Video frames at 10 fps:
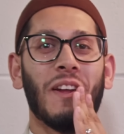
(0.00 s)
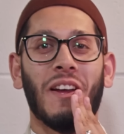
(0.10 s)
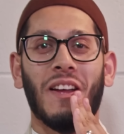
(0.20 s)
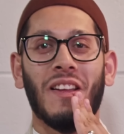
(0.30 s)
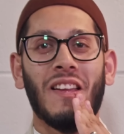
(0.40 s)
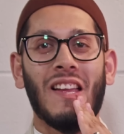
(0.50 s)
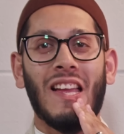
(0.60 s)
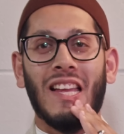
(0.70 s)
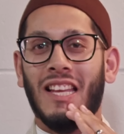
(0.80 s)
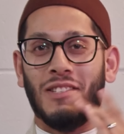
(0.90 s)

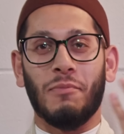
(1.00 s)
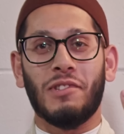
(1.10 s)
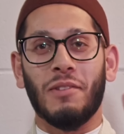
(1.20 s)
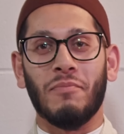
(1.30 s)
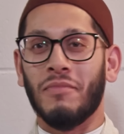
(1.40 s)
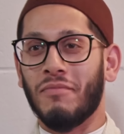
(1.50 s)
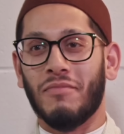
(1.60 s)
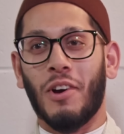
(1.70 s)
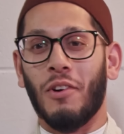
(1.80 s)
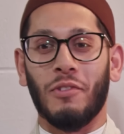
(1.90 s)
there's a
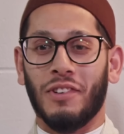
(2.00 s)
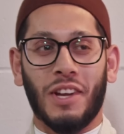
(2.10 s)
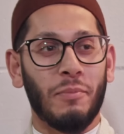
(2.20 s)
Muslim-owned